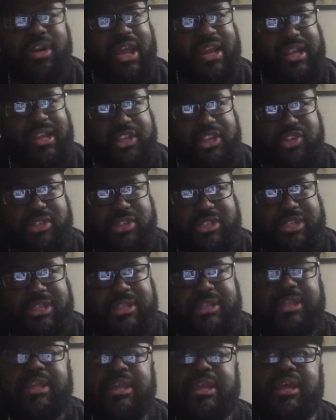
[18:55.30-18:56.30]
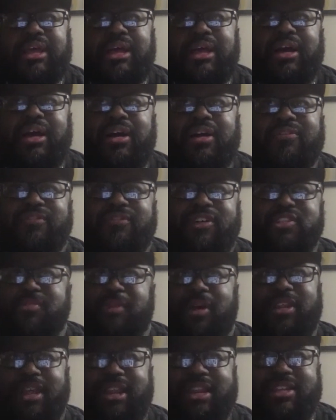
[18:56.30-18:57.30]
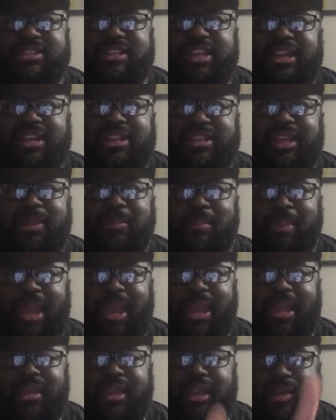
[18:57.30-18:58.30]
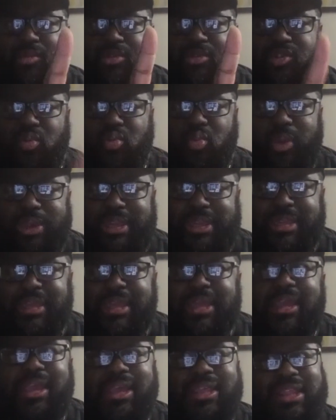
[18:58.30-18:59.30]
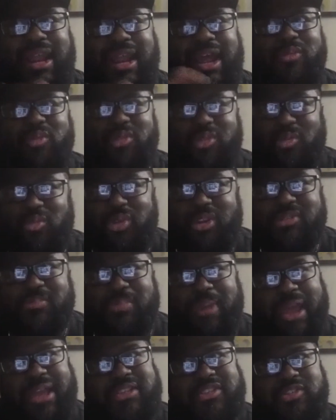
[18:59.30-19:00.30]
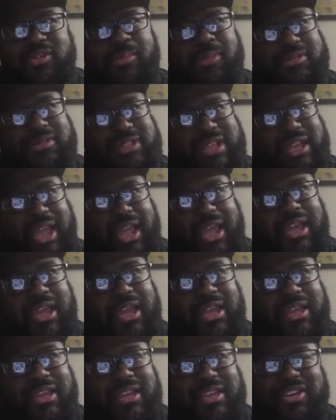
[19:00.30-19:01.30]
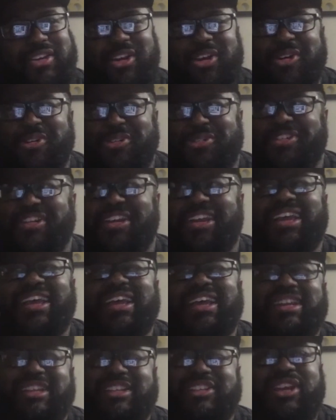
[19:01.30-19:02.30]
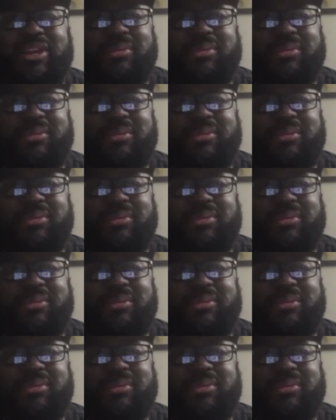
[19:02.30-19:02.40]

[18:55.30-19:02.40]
not interested. First of all, they didn't say anything back. It was a week. And then I reached back to them. I was like, hey, you know, did you